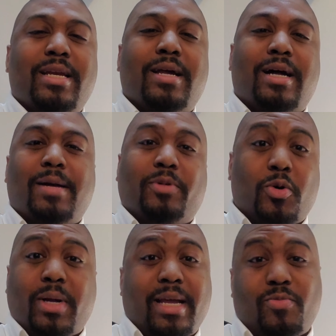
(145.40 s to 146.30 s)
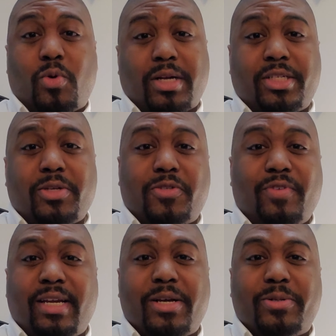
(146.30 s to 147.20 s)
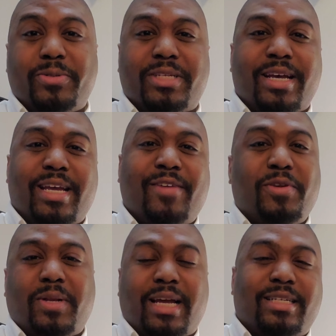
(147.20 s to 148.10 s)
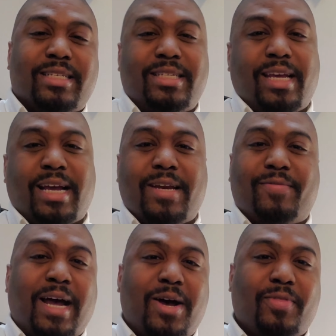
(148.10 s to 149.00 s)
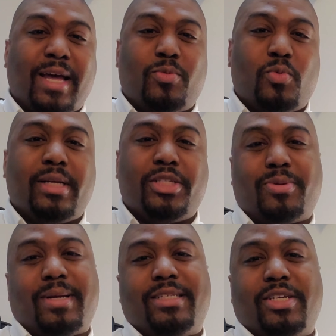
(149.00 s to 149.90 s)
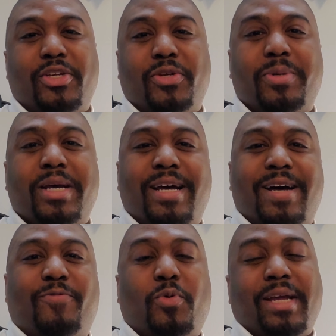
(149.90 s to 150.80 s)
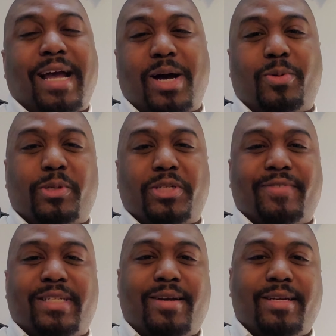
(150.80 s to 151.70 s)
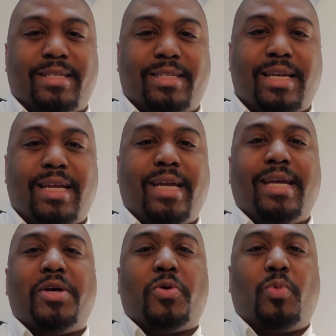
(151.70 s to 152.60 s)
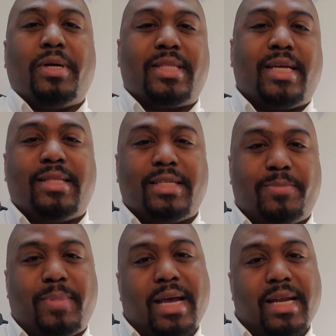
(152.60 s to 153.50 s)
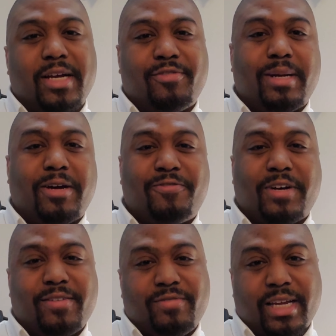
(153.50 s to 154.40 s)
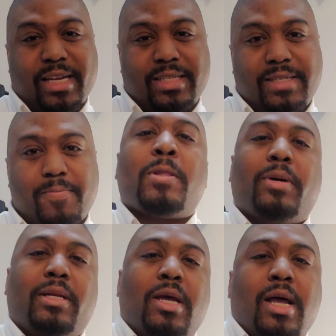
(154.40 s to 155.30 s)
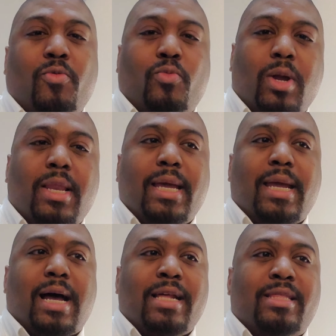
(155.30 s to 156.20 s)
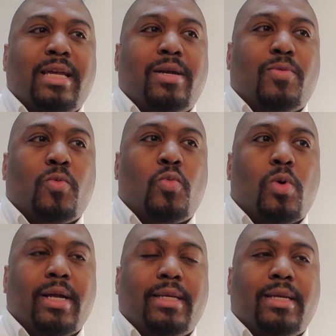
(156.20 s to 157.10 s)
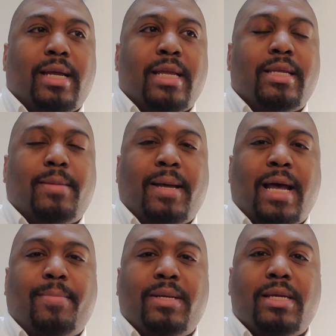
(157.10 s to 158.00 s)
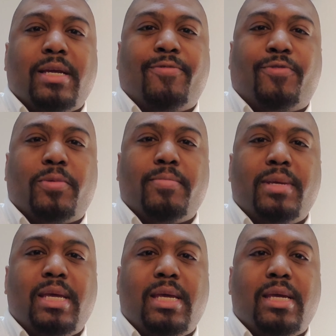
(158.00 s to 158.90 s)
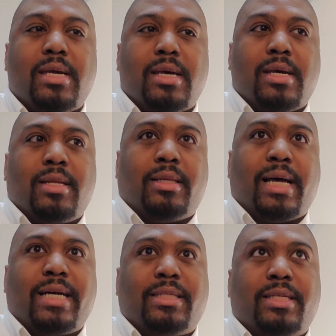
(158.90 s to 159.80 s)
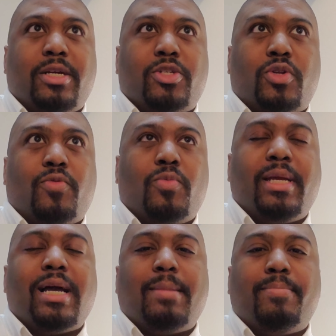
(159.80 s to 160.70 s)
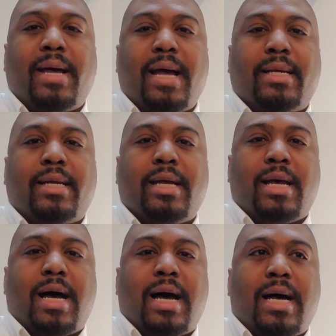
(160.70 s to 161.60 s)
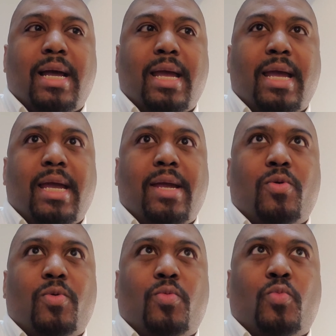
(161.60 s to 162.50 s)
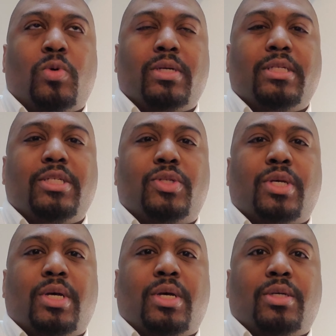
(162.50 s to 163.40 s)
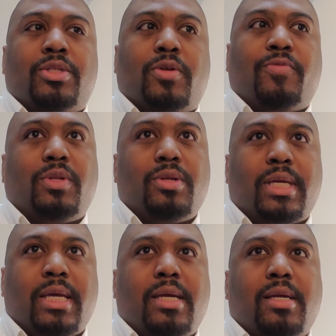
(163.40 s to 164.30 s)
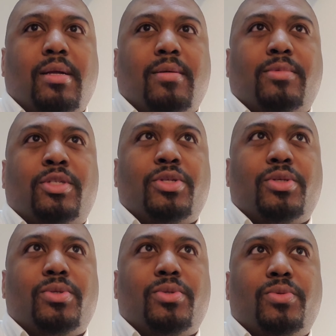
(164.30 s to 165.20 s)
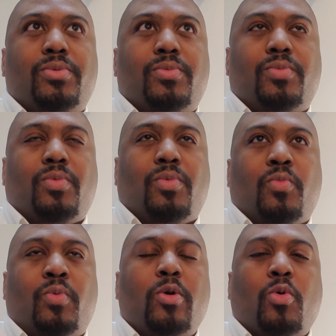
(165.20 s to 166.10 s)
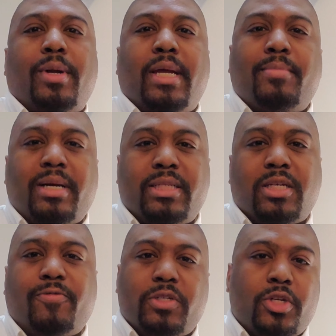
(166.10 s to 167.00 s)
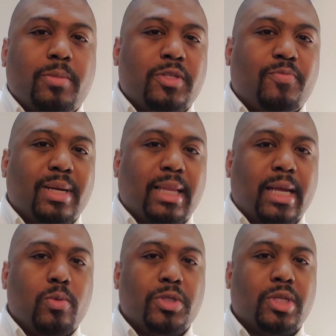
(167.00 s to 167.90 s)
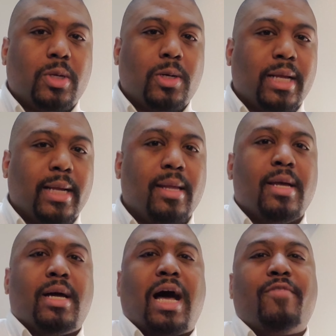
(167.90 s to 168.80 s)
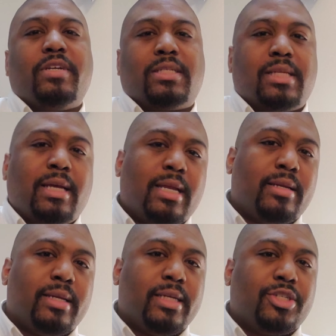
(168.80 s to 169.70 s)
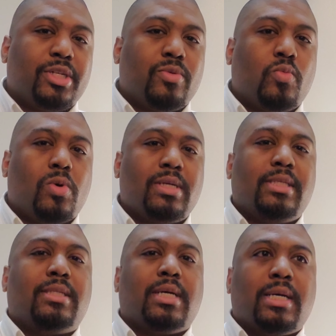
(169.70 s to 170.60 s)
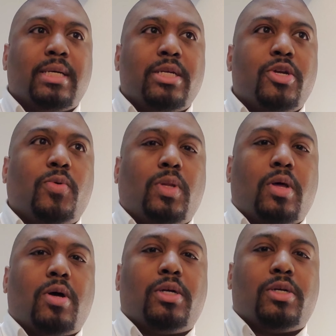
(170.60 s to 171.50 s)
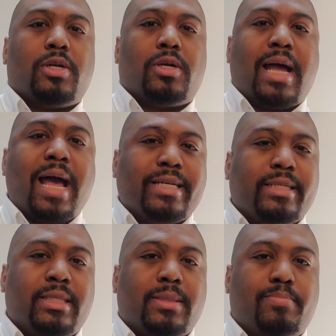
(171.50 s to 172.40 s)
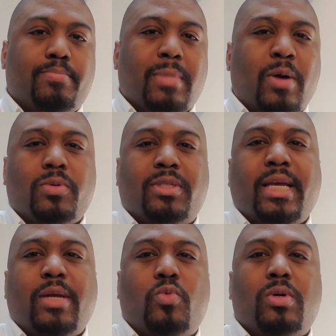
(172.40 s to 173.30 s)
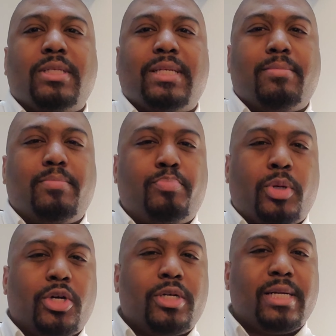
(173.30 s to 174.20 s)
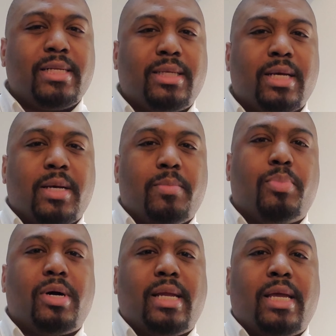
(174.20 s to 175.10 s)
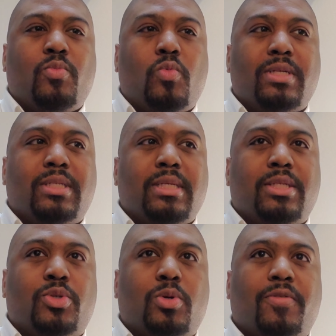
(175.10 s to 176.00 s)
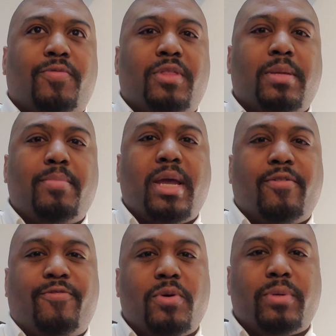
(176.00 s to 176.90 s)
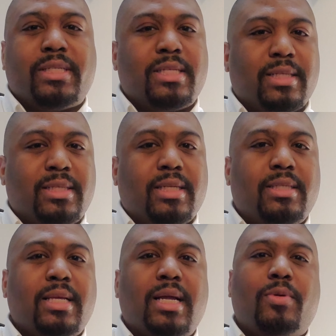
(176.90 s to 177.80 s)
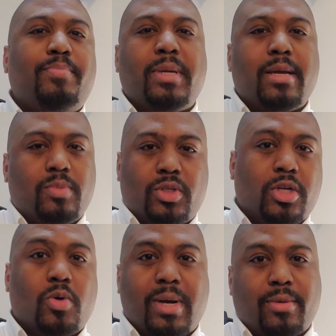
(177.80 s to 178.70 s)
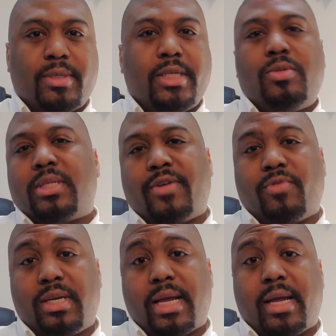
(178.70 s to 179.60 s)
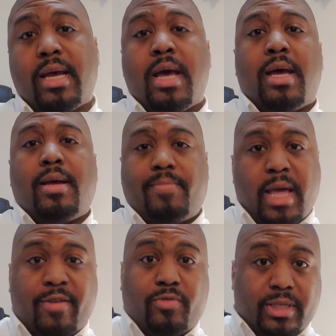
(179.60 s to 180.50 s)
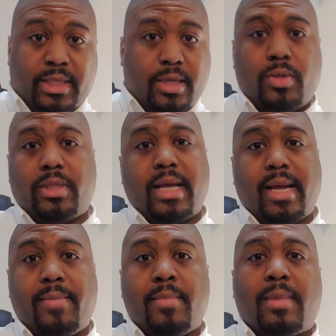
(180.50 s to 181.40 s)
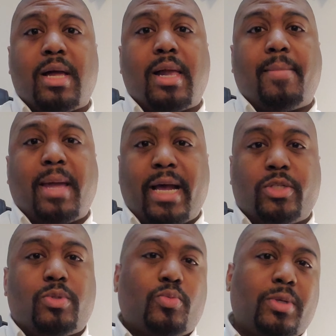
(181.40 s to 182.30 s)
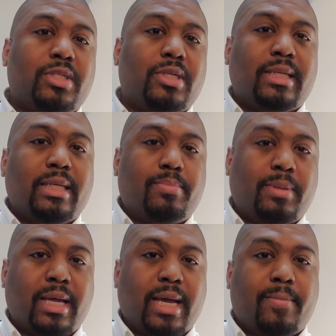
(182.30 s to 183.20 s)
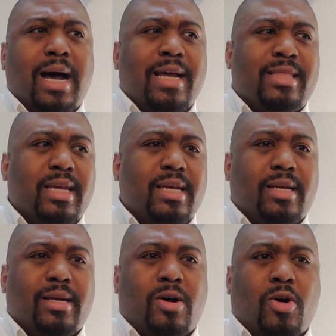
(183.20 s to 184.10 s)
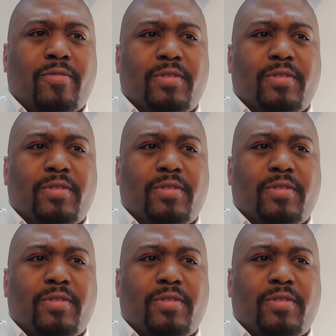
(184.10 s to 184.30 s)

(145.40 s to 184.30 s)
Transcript: uh, go ahead and watch those videos if you'd like to see kind of how that went trying to do 40 hours of Italian study within the span of about five days. But really, I think what ended up happening for me last year, so when we got back, I was sort of looking to reorient myself in terms of my language learning. Obviously, Indonesian was no longer as, I won't say it was pertinent, but it wasn't sort of the main focus in the sense that I would be able to go out and use it every day, every single day, uh, as was originally planned. I think all of